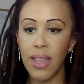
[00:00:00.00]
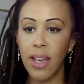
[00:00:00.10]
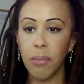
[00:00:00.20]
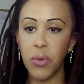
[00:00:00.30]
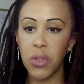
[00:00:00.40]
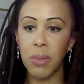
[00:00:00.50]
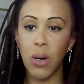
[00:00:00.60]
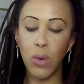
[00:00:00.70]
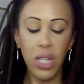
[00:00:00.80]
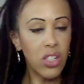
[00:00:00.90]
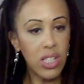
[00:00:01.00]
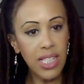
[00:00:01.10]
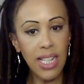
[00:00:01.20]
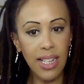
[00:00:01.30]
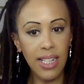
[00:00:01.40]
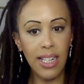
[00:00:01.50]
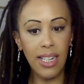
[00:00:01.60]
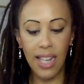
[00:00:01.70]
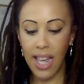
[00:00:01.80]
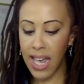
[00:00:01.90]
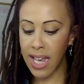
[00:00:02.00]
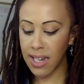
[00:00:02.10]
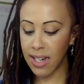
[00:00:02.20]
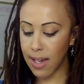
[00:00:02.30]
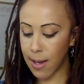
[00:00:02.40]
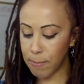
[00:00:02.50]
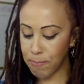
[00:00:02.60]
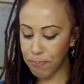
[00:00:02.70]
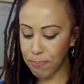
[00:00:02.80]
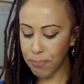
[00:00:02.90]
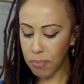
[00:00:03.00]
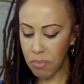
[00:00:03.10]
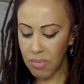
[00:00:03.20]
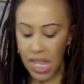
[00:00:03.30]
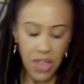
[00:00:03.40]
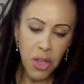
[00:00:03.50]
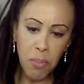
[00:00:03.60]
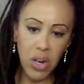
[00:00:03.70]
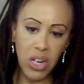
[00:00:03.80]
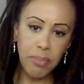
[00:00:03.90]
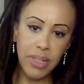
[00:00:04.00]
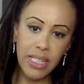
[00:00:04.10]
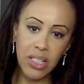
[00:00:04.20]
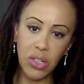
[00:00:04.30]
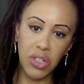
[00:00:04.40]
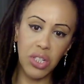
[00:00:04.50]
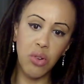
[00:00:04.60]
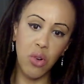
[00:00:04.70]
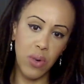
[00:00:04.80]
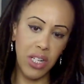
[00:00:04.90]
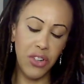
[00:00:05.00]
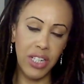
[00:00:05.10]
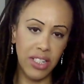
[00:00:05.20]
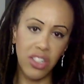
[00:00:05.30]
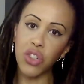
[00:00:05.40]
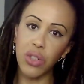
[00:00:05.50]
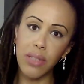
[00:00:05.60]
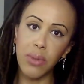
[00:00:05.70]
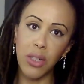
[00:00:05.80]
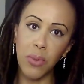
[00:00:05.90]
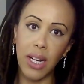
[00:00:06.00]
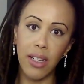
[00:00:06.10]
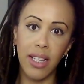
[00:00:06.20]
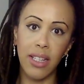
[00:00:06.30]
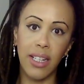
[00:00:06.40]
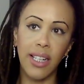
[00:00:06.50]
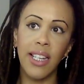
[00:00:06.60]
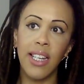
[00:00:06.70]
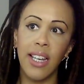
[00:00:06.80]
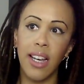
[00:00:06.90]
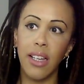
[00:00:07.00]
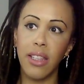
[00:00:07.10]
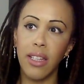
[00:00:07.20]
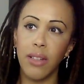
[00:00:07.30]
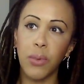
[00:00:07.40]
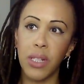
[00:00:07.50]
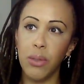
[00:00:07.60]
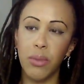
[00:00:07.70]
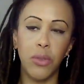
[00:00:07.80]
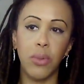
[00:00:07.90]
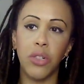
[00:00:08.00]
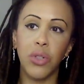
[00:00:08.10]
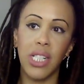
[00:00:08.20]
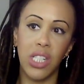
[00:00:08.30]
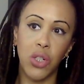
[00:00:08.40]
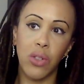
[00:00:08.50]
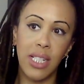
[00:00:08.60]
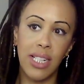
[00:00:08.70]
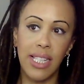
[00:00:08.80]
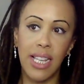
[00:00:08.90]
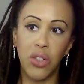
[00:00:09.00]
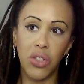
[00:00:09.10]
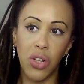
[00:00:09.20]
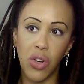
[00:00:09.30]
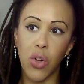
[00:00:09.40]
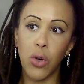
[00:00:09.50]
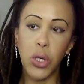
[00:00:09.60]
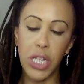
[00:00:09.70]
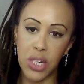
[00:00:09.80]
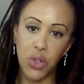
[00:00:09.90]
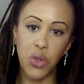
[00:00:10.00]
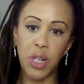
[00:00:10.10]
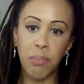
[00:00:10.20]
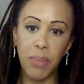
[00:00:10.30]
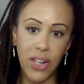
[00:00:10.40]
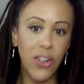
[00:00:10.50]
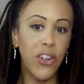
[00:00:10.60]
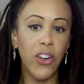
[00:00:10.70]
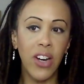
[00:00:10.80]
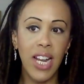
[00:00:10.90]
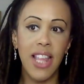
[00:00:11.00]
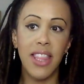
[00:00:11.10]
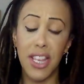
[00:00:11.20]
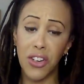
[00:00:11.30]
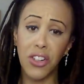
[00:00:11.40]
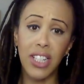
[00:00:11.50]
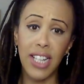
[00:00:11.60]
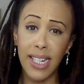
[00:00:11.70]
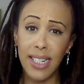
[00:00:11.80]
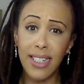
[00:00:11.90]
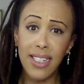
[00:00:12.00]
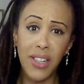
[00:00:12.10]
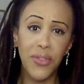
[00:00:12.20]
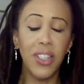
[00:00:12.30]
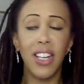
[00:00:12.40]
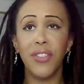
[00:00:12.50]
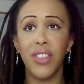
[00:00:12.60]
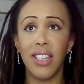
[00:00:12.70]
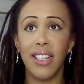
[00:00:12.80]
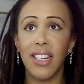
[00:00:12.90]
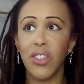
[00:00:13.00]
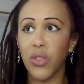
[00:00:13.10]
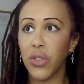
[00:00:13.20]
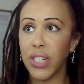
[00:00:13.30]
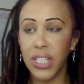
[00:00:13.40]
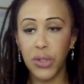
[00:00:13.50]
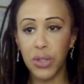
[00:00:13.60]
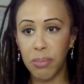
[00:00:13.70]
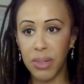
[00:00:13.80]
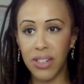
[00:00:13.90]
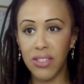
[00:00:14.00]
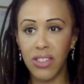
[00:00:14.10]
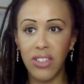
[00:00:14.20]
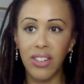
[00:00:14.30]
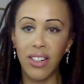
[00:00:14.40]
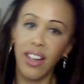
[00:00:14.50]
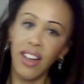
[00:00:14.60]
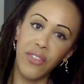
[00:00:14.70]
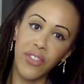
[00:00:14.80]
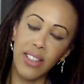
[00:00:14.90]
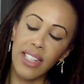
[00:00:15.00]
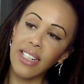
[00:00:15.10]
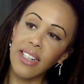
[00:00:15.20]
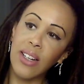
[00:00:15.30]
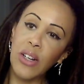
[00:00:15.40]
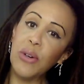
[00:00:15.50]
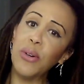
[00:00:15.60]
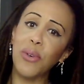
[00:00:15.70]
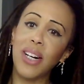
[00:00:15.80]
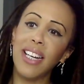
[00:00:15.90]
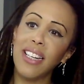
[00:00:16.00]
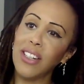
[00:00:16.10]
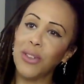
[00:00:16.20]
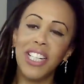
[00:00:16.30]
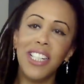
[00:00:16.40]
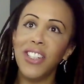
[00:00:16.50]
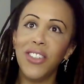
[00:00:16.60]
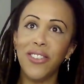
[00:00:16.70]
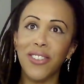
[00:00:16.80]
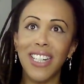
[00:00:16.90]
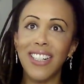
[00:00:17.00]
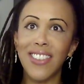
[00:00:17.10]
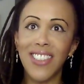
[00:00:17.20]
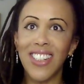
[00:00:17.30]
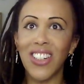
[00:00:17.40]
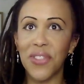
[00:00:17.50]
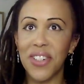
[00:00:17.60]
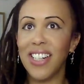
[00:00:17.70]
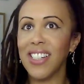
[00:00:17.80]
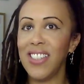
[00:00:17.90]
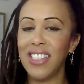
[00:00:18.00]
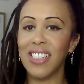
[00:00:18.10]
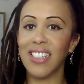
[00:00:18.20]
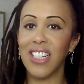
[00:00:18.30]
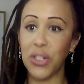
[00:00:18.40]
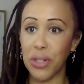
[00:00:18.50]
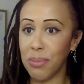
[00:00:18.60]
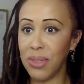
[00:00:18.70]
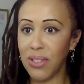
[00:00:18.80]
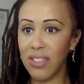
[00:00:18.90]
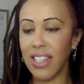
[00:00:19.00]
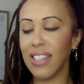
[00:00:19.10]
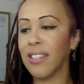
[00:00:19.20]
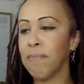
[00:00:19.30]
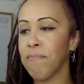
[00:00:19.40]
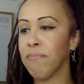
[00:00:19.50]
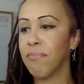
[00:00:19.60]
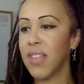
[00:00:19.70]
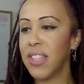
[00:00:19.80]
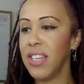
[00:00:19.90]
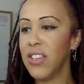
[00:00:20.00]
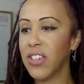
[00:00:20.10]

both about what you're selling and the marketplace. So just knowing your industry really well. I think what he was really trying to drill in is that you should know your industry better than your client does. If your client feels like they know your industry better, then they're gonna kind of feel like, well, why do I need you around? If you're not going to contribute, like nothing your